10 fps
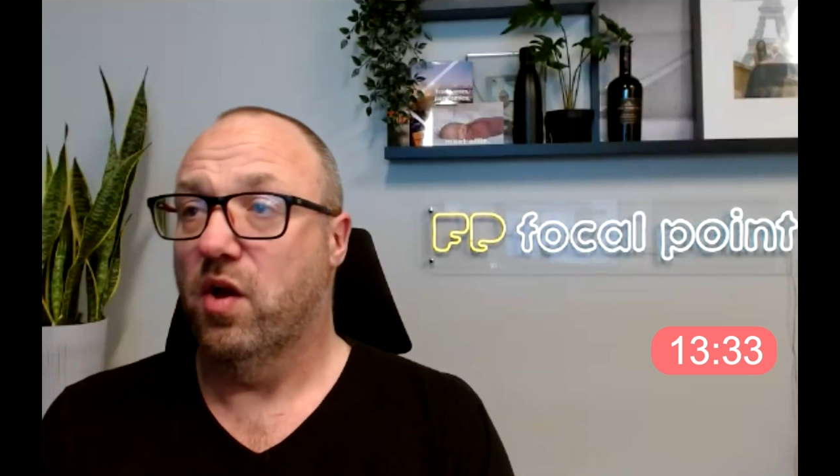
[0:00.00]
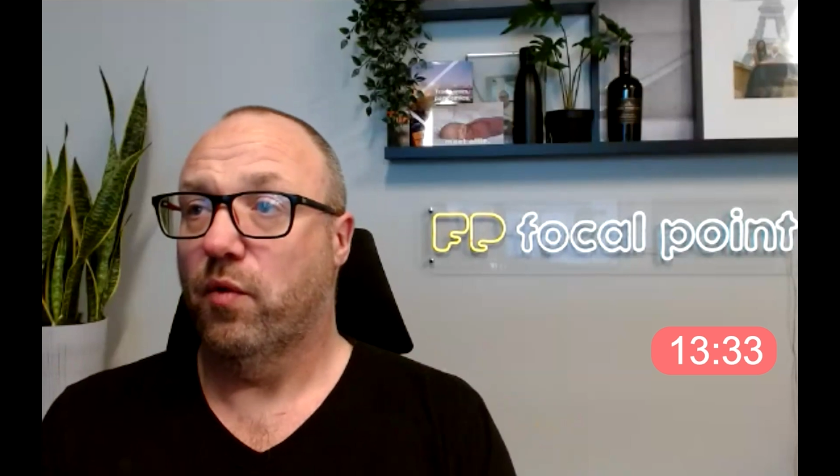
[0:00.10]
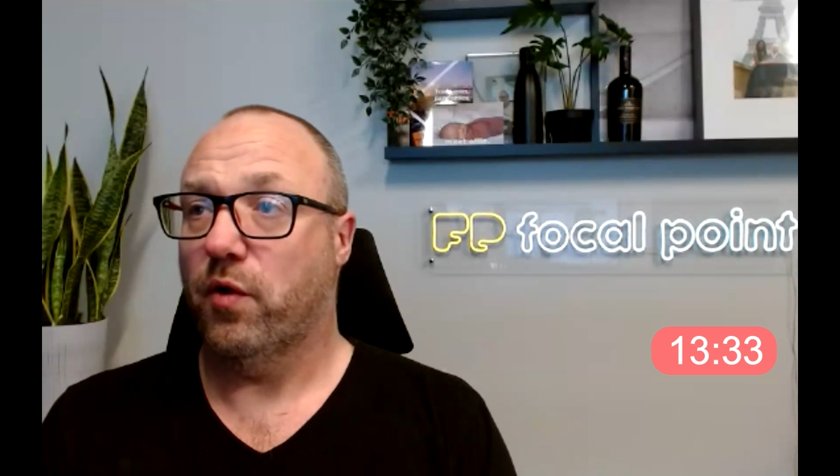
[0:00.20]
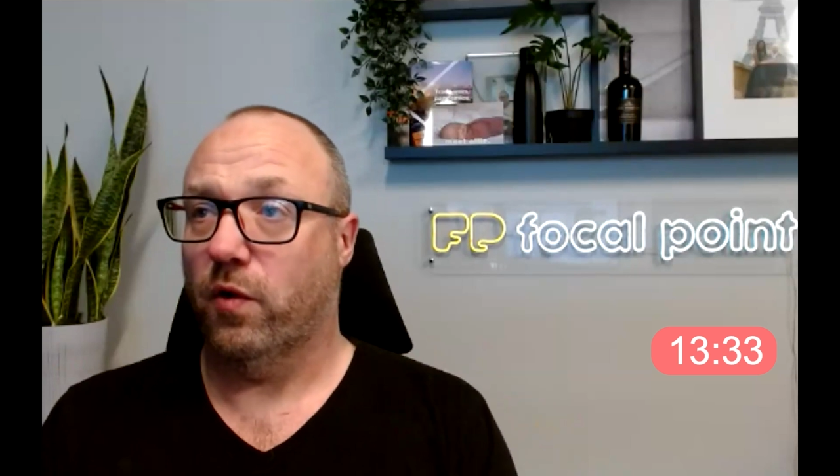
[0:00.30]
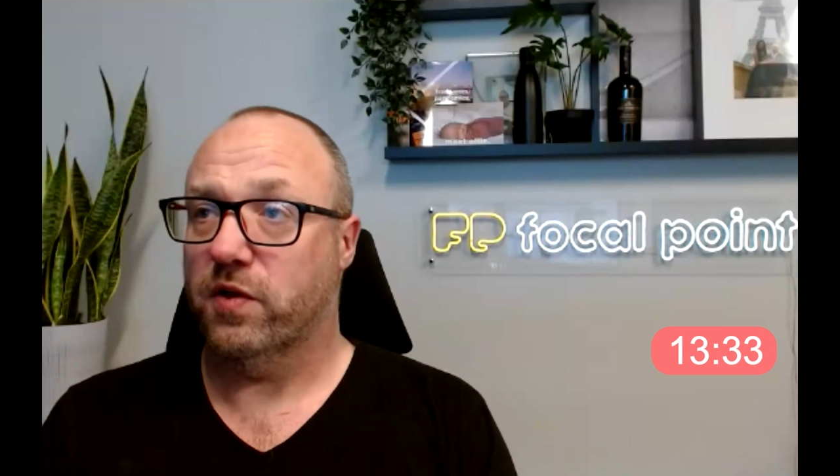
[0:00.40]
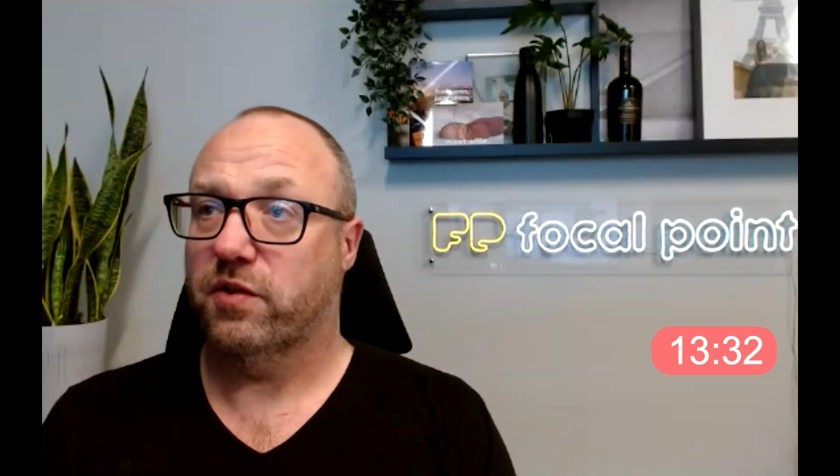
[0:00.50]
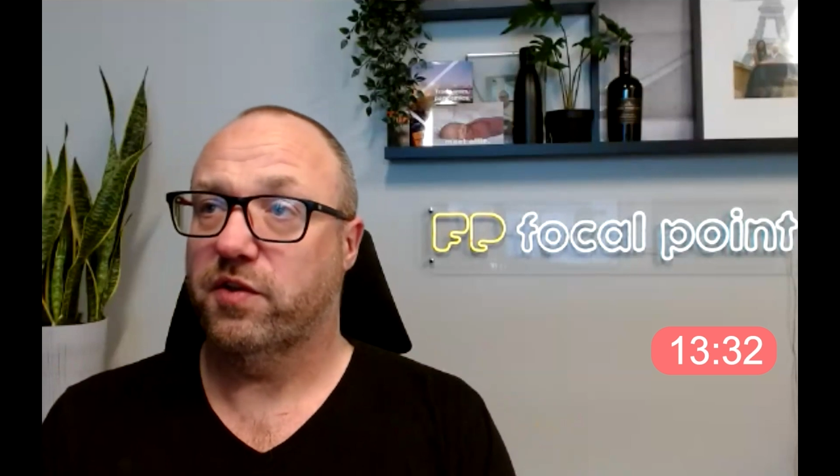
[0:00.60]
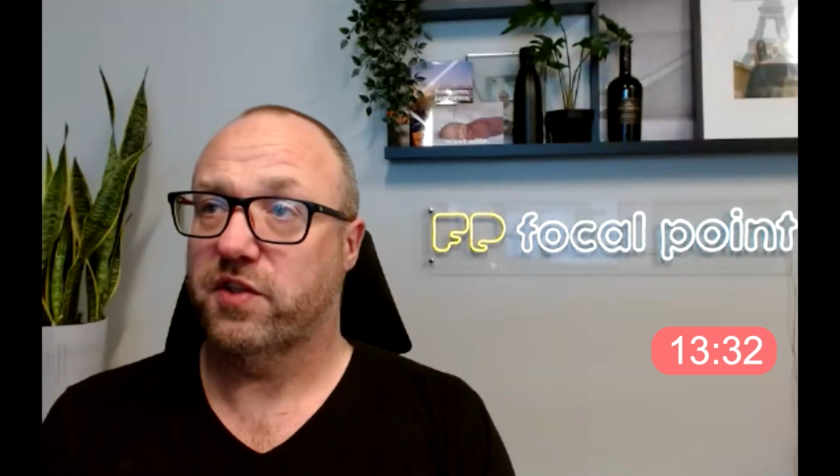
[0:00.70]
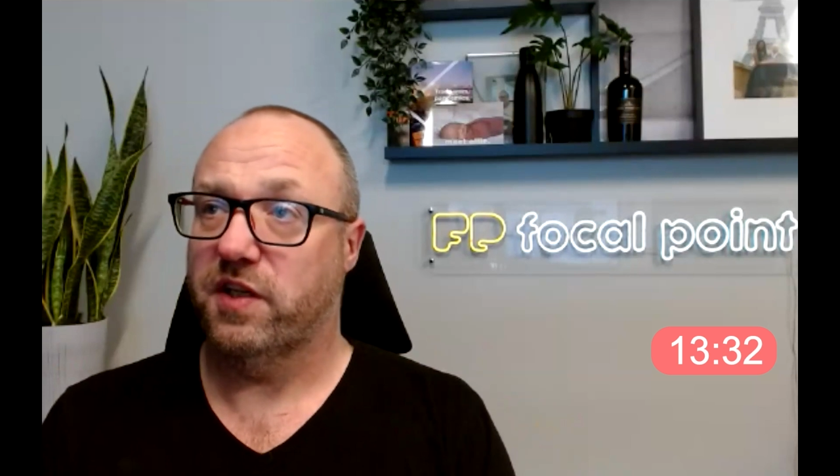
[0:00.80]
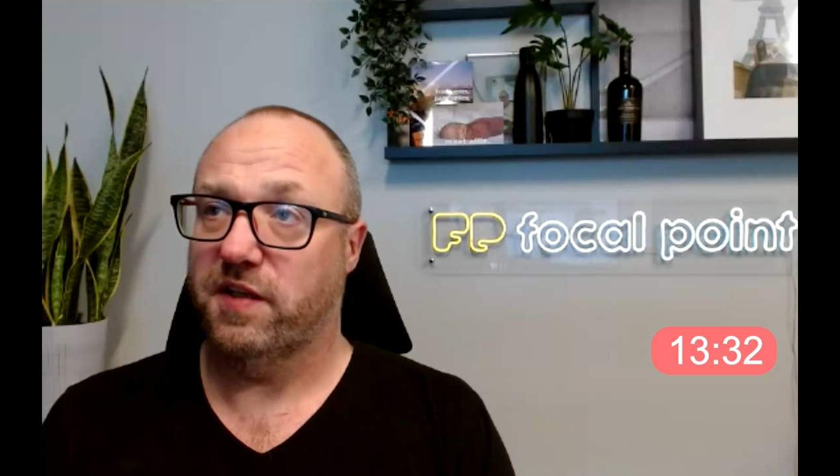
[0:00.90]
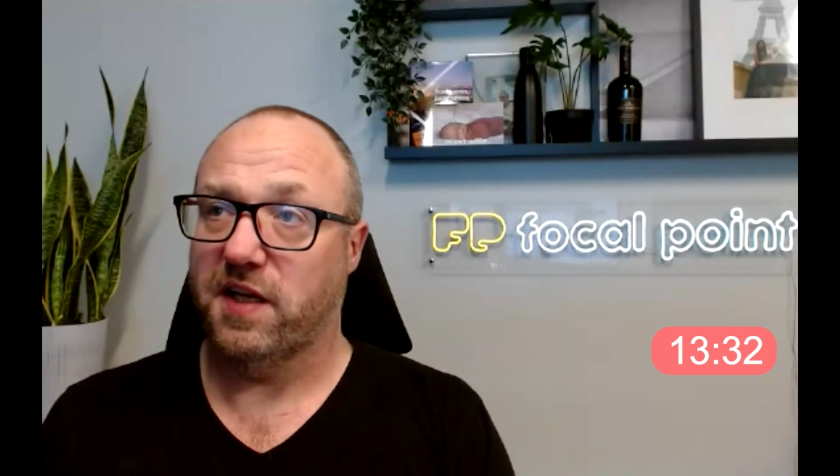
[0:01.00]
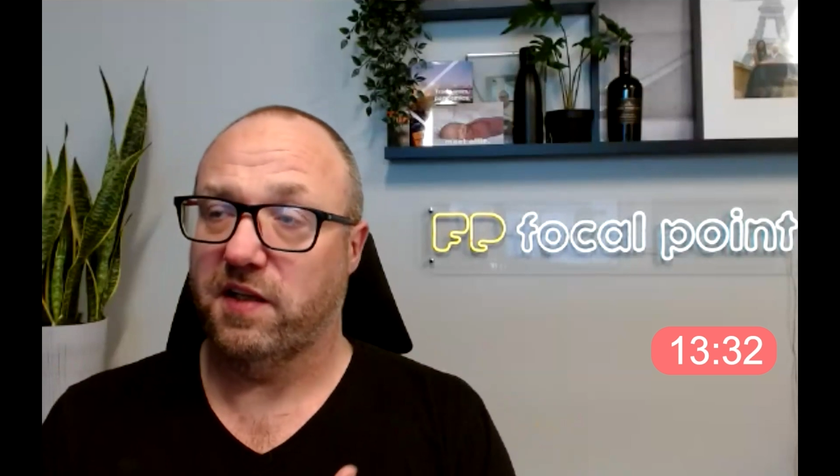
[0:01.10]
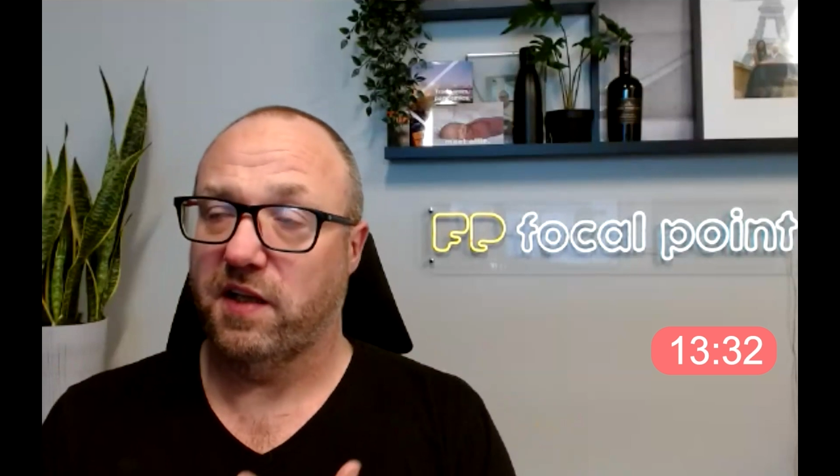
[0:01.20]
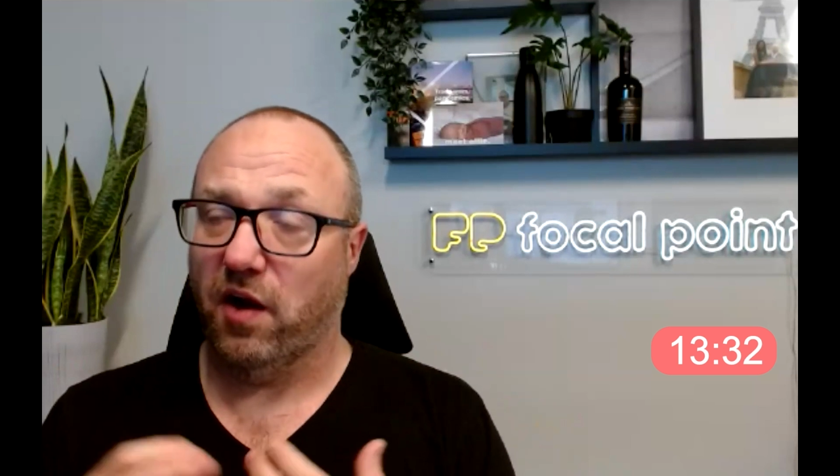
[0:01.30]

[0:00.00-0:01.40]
but also the